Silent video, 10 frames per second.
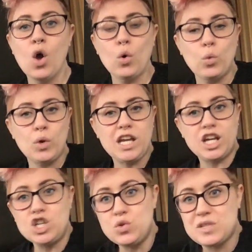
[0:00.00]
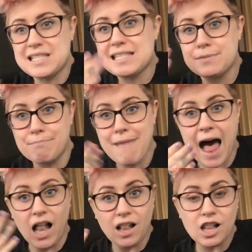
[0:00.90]
We can use
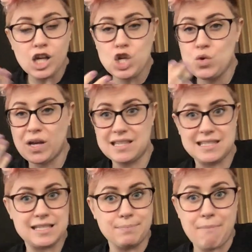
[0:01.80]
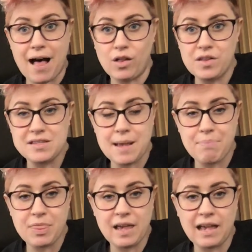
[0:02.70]
smell, you can smell
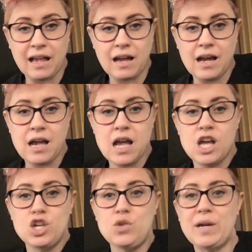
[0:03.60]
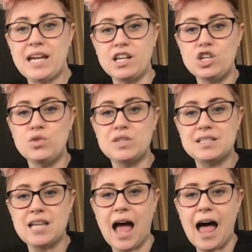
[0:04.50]
something. We can use
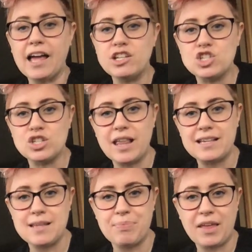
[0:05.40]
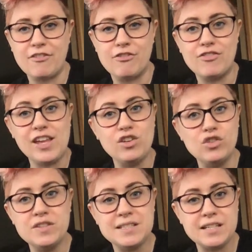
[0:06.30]
touch, like something
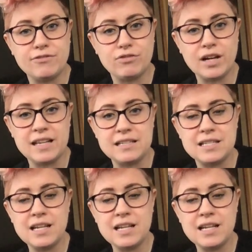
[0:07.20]
feels different.